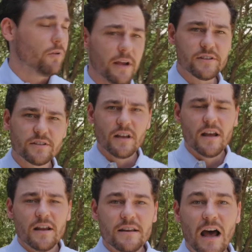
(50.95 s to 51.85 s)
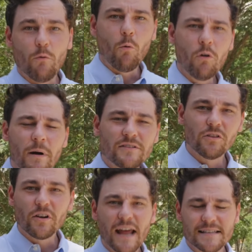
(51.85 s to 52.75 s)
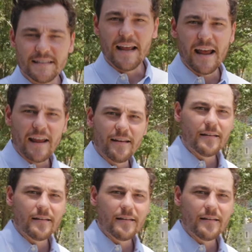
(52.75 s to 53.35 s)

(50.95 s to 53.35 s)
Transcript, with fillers: place. Now, what we're about to look at today